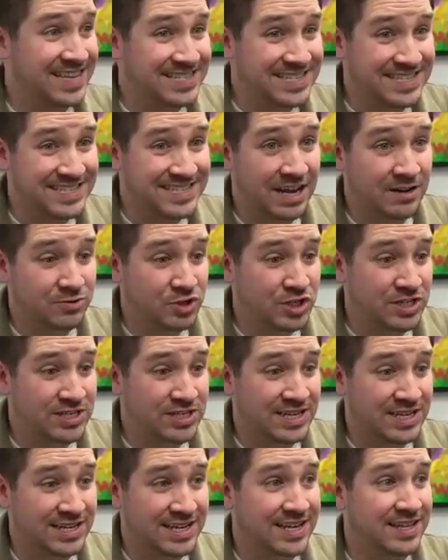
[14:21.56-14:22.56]
this is how she
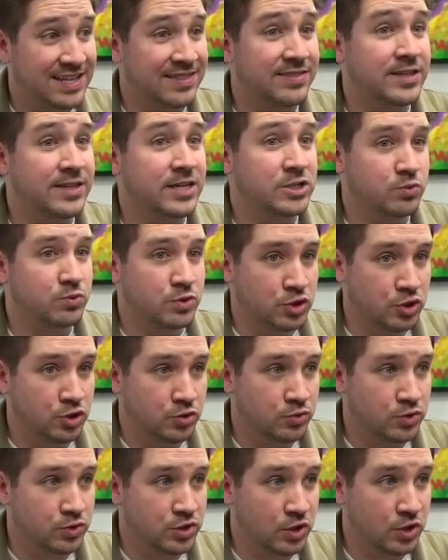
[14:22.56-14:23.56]
did it, and this was
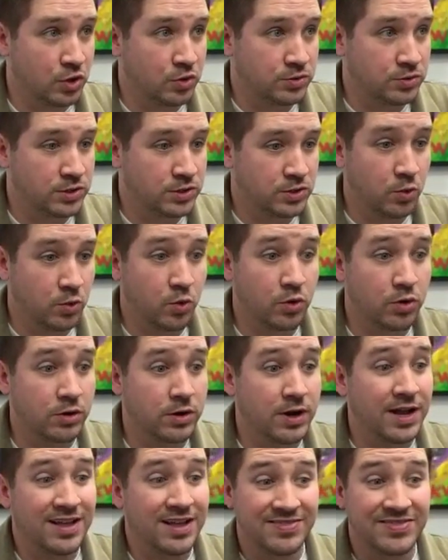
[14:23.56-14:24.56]
her results,
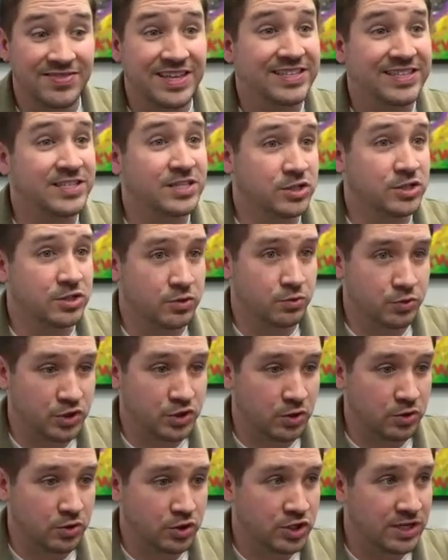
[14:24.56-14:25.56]
or this is the
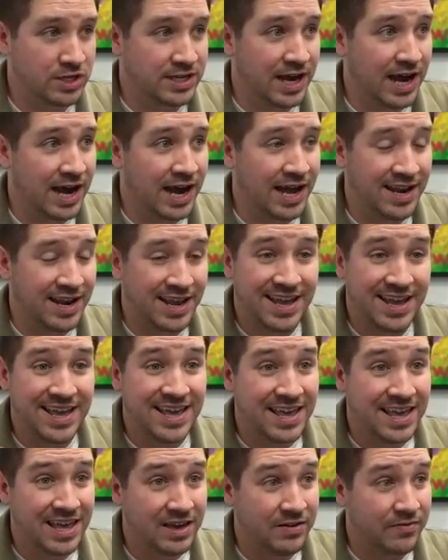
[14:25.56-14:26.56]
result she got.
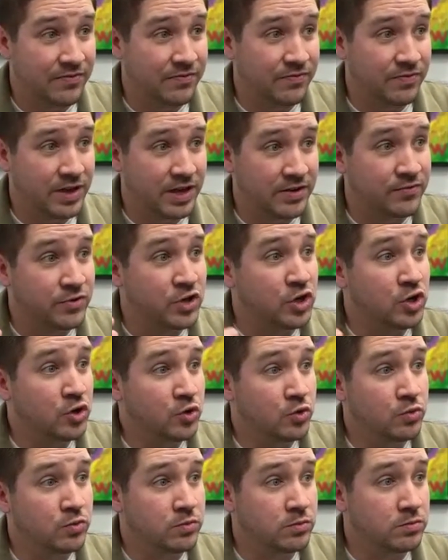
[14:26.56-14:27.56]
If
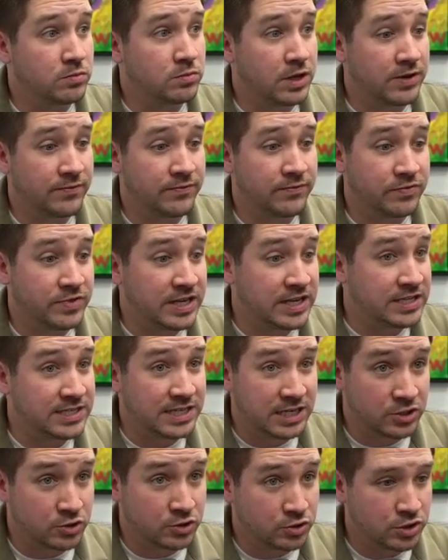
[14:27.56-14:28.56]

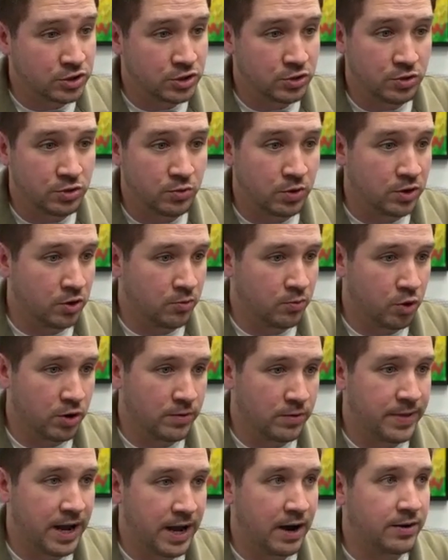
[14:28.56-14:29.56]
this interests you and you want to know
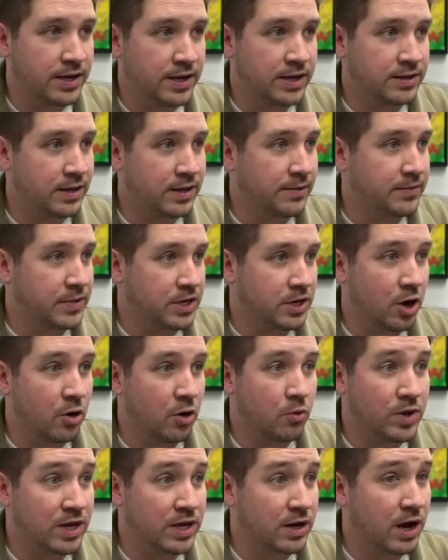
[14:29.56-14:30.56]
more about it, let me
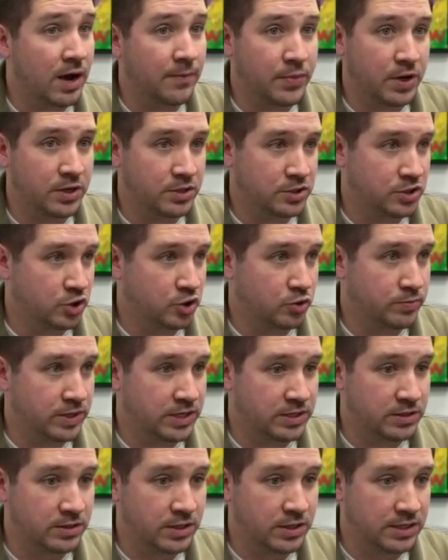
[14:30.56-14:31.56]
know and we can hop on a Zoom
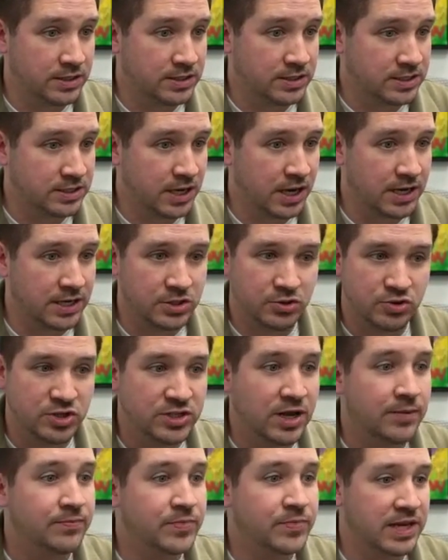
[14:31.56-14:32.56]
and discuss, or
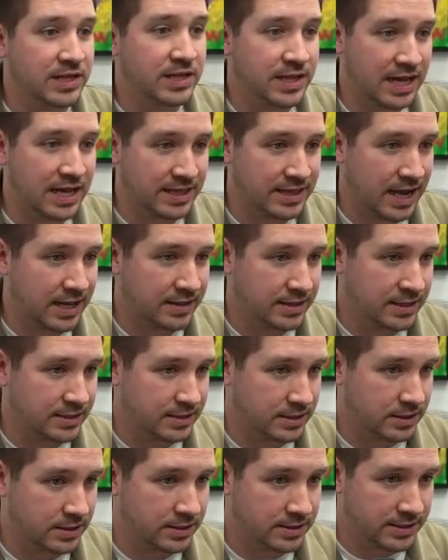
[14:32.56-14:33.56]
something like that.
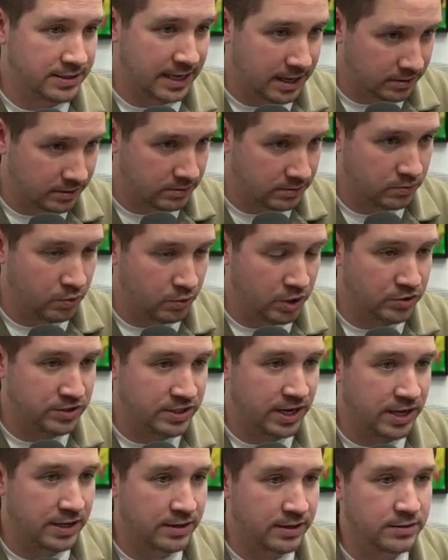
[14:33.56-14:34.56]
Linda, is that what you're
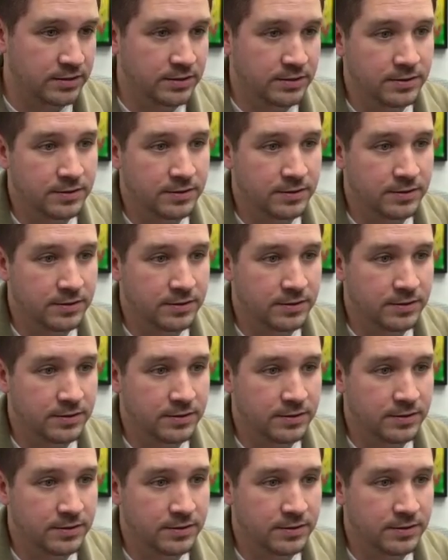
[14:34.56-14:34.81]
saying?